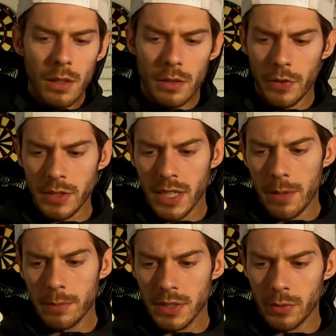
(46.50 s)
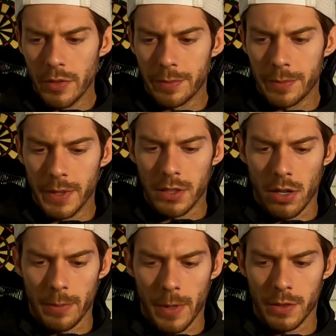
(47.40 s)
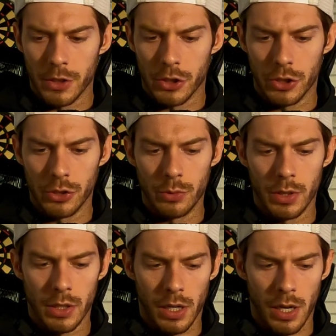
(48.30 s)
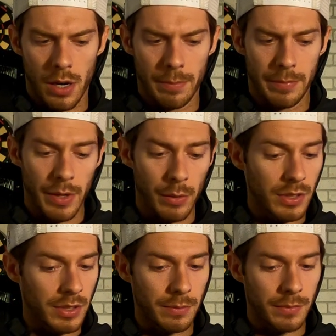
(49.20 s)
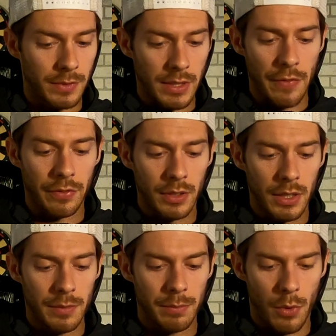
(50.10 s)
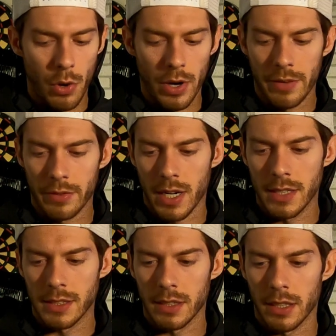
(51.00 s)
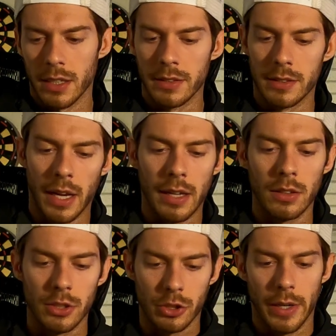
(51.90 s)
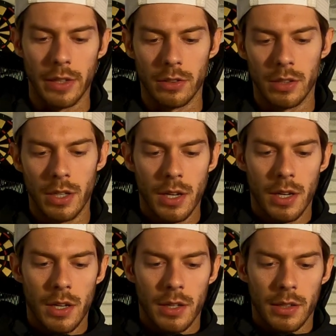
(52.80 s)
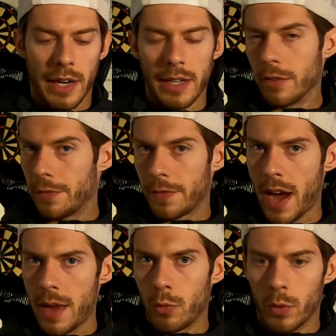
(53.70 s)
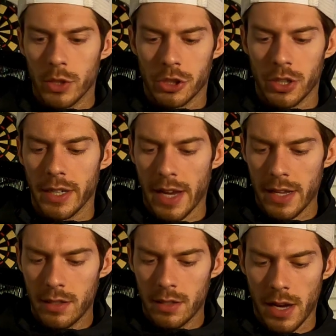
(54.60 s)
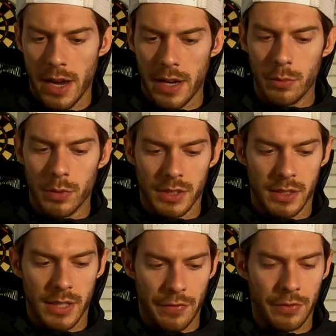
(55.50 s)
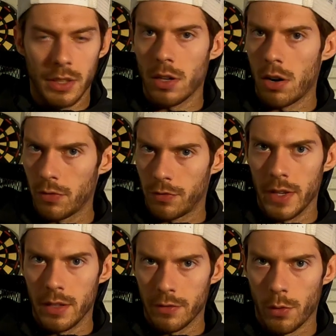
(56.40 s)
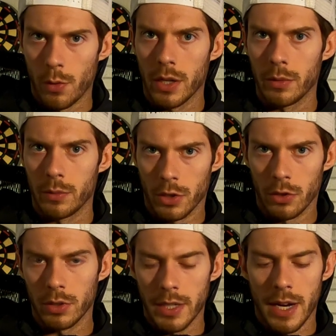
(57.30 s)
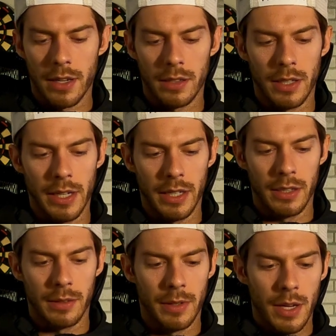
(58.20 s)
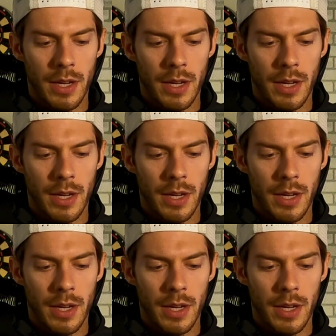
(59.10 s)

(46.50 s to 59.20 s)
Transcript: the first times we've been talking about this shoe, it was definitely more advertised as like a daily trainer kind of vibe, which again, I was definitely all in for it early on in